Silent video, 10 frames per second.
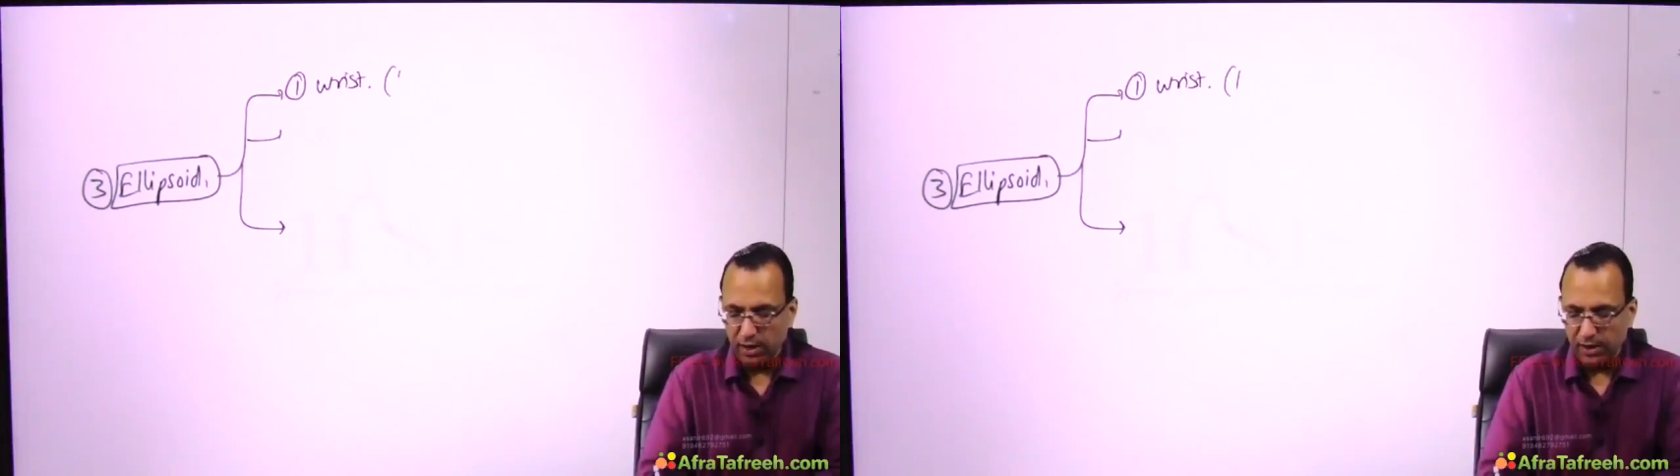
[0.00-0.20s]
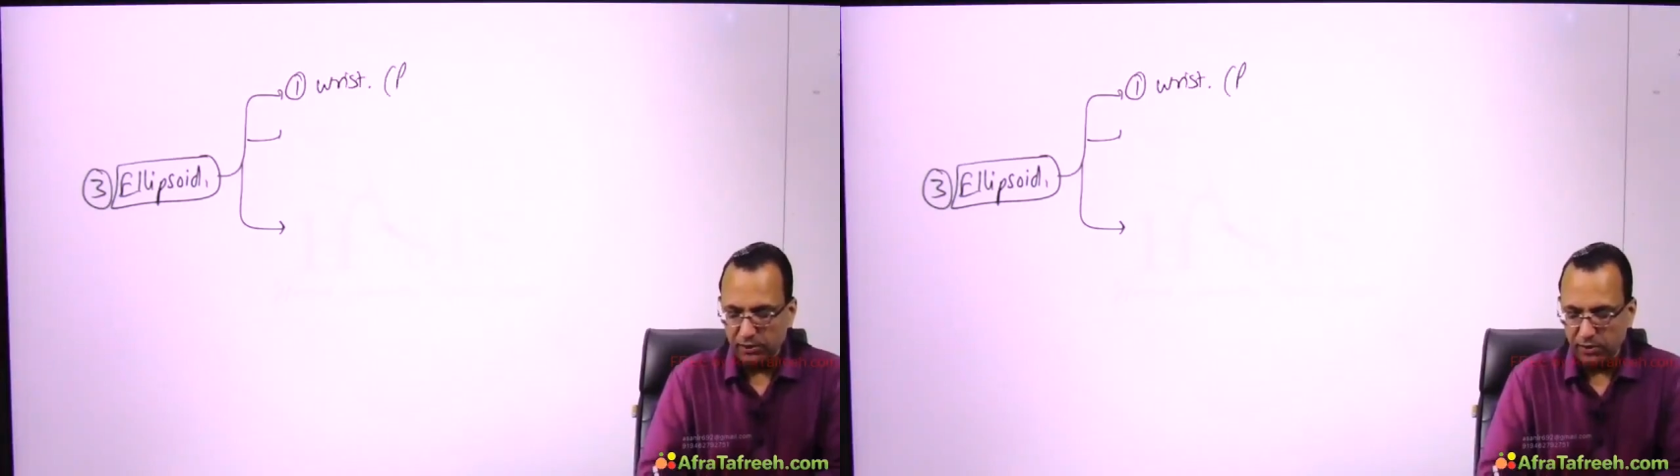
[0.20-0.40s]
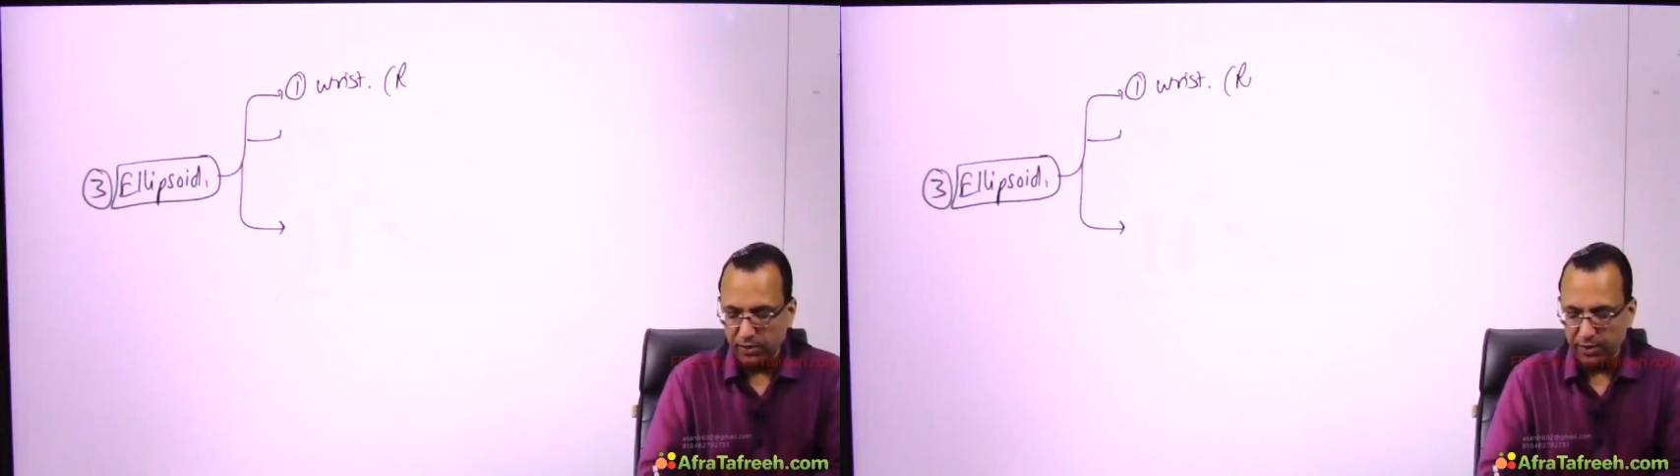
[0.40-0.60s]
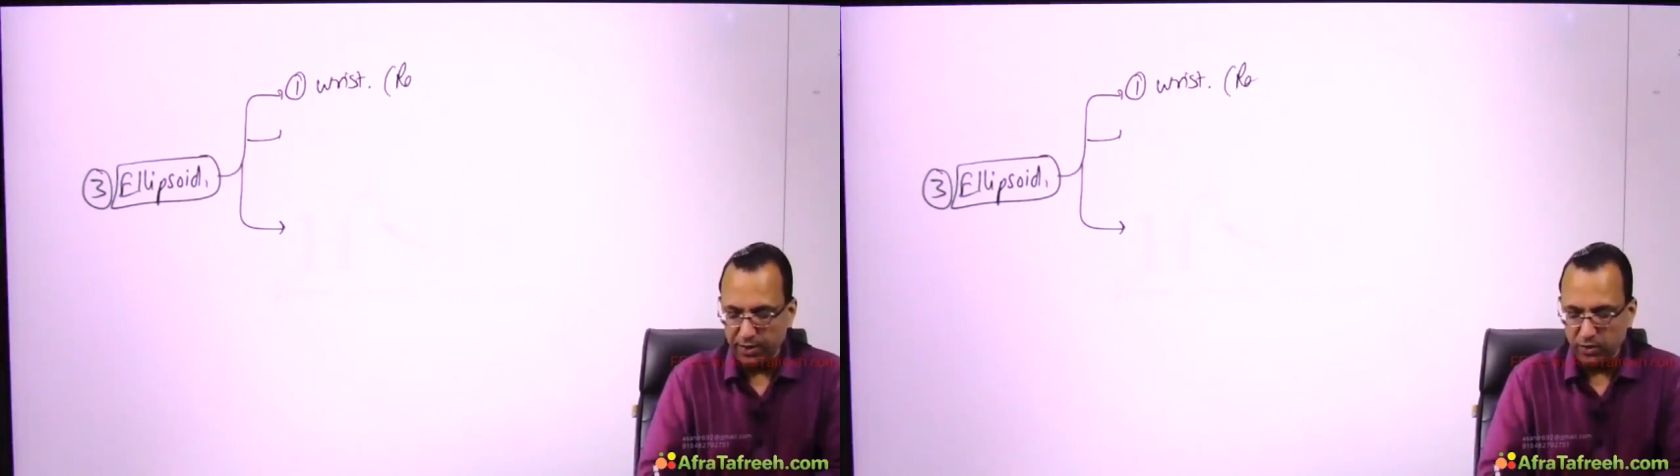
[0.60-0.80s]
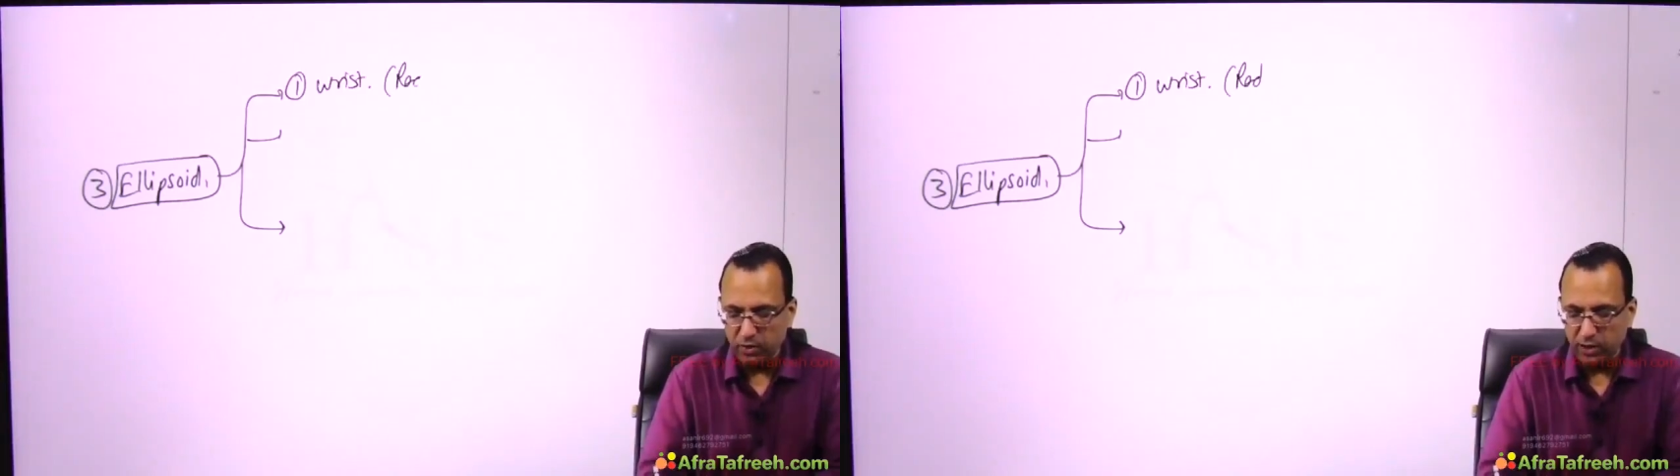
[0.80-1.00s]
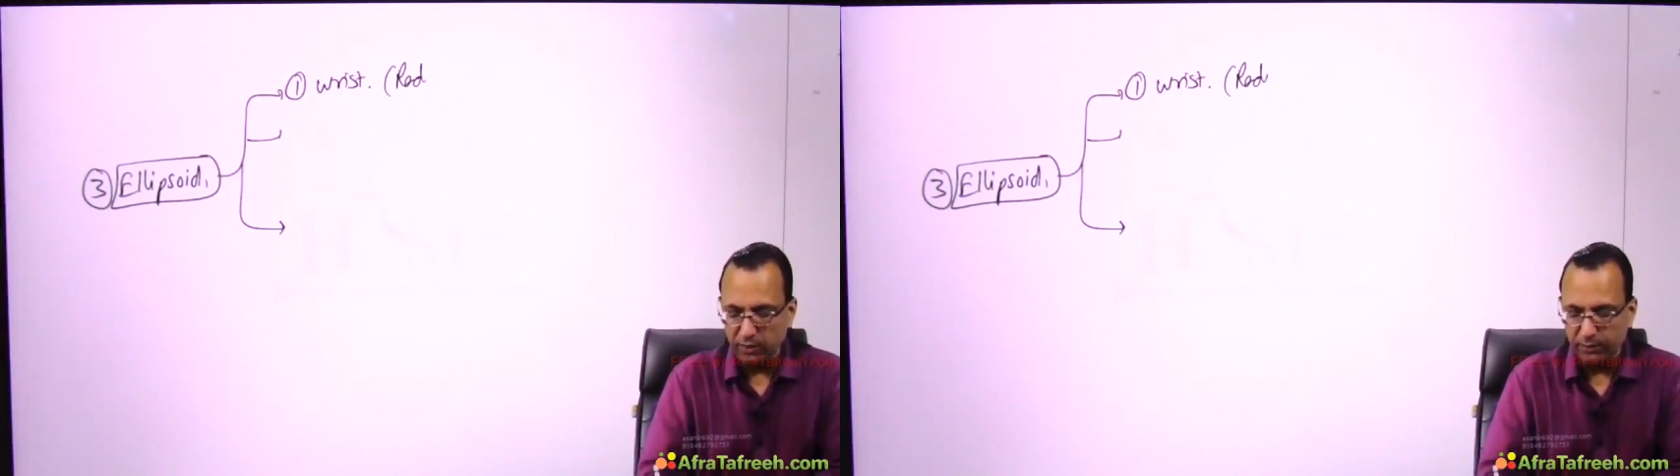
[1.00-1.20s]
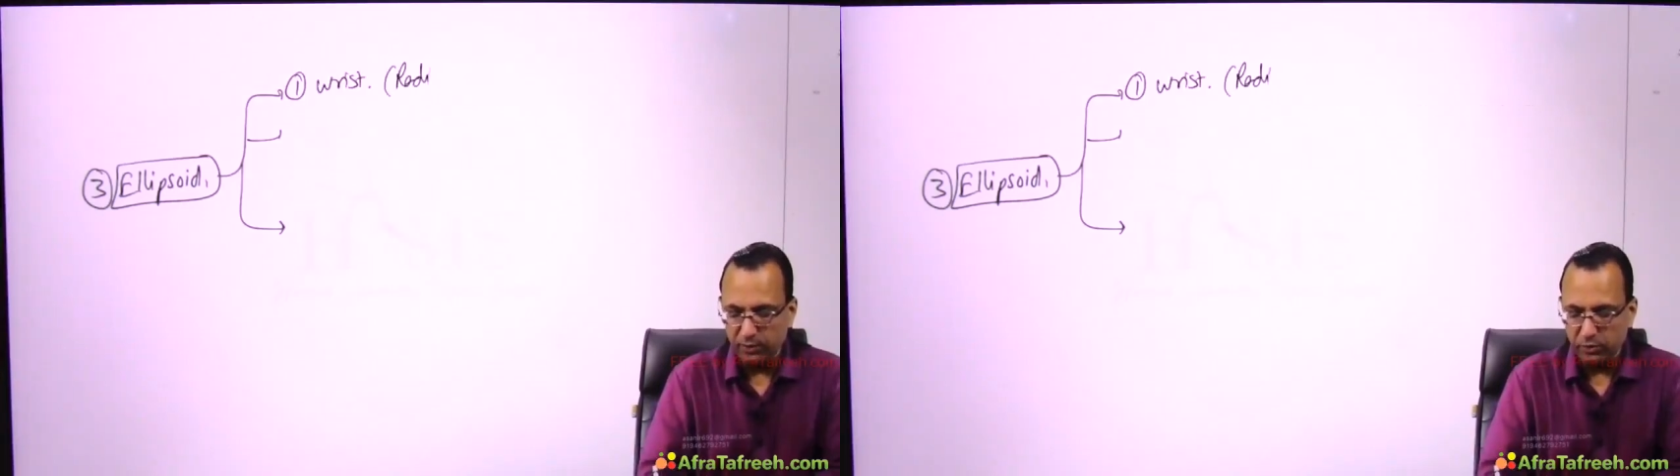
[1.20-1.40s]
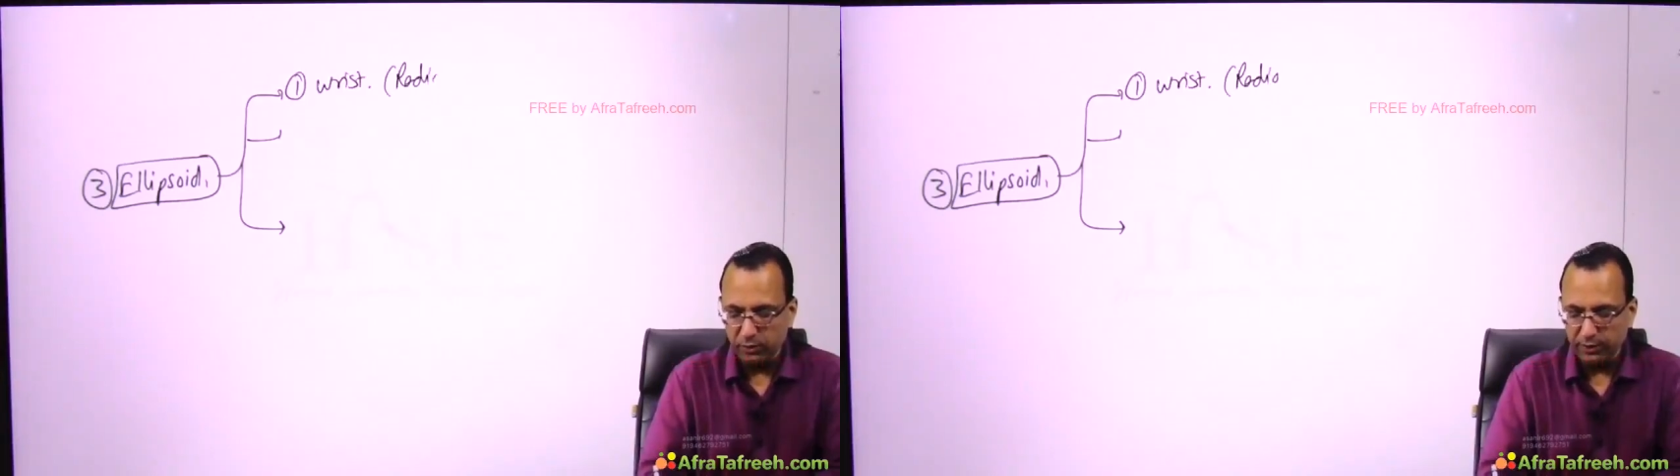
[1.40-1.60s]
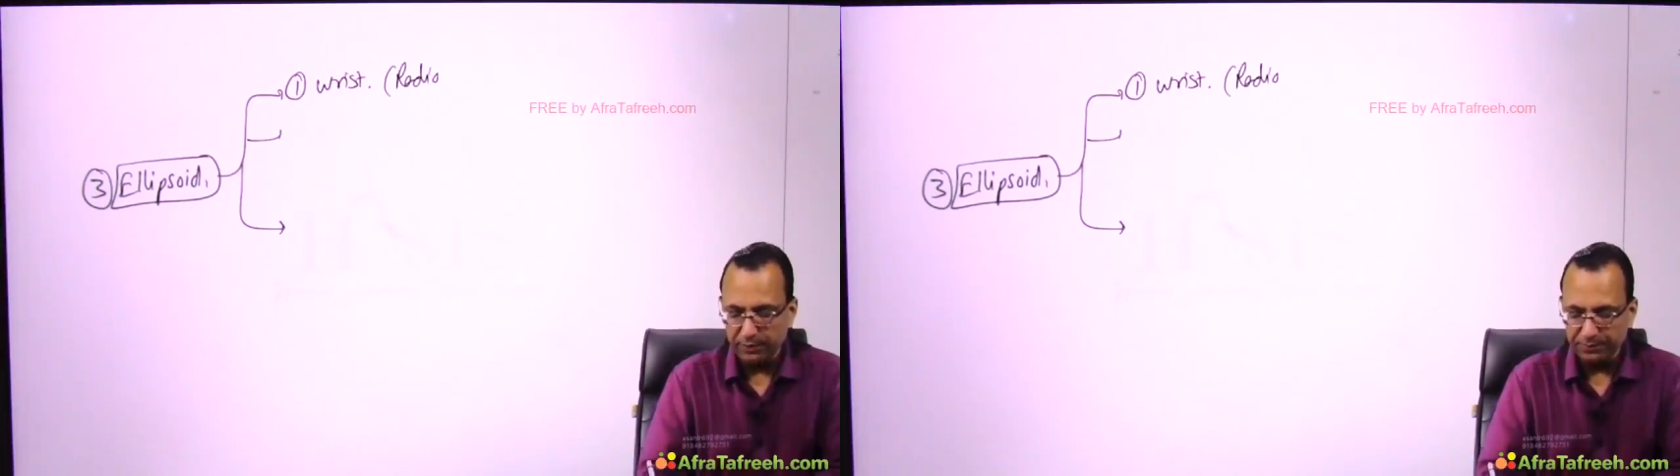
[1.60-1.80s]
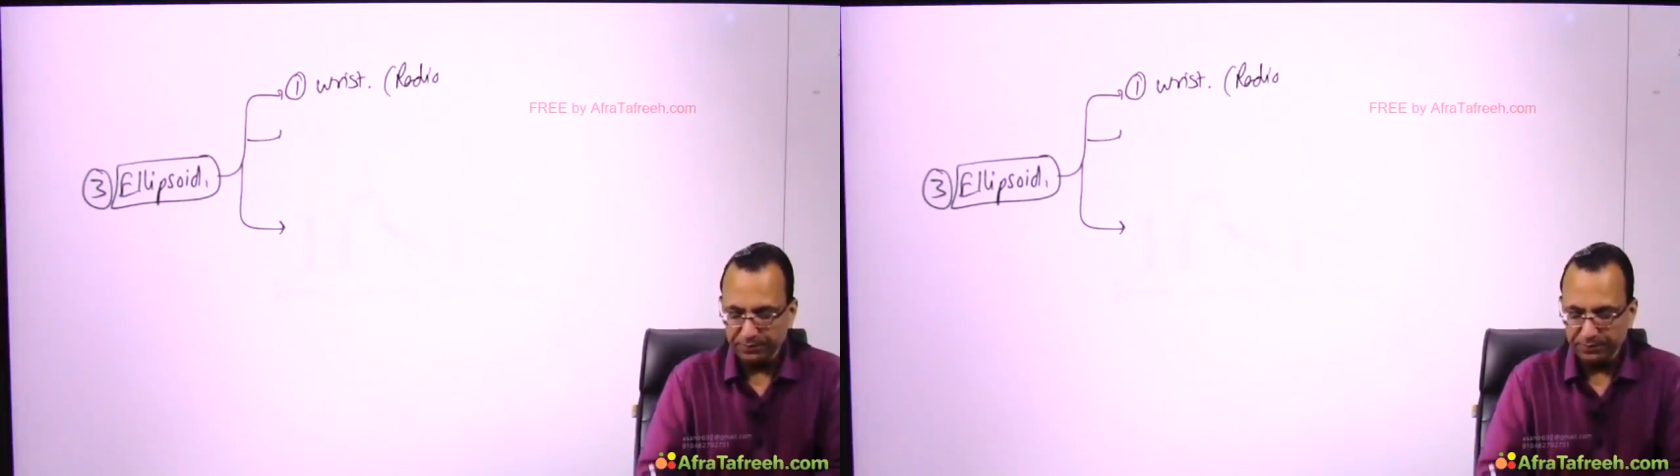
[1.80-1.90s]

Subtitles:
as the radiocarpal joint.